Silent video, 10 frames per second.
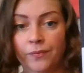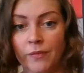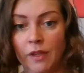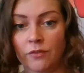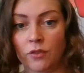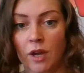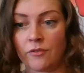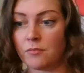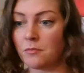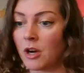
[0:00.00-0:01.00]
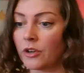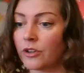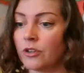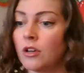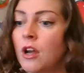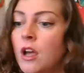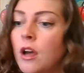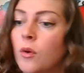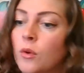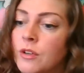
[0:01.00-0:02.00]
If you have a marker
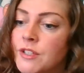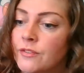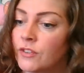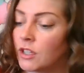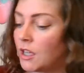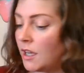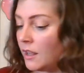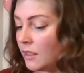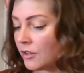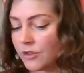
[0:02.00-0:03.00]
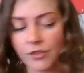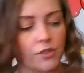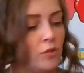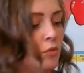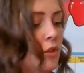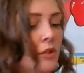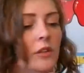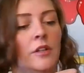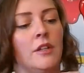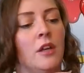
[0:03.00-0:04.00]
or different colors, you
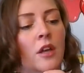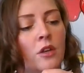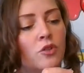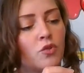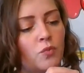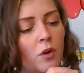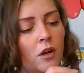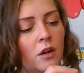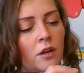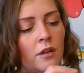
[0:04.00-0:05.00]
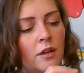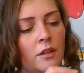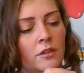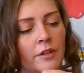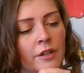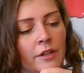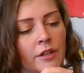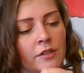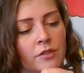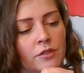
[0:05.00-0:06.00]
could draw color in
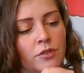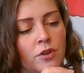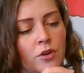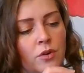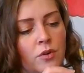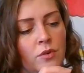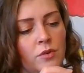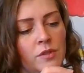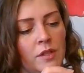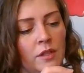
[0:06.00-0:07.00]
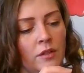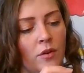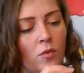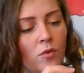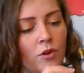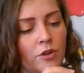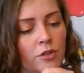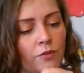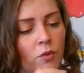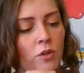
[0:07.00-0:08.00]
his nose in orange
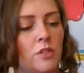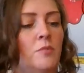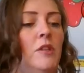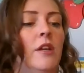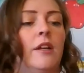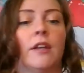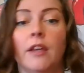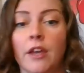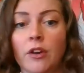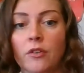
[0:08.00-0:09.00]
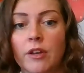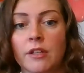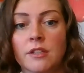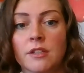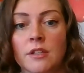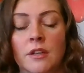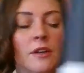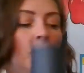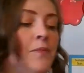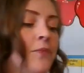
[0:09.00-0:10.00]
if you want to be like a carrot.
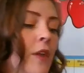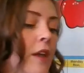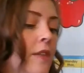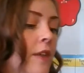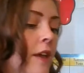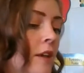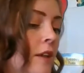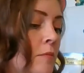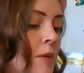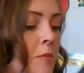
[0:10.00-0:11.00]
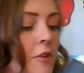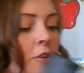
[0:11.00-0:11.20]
And then maybe you're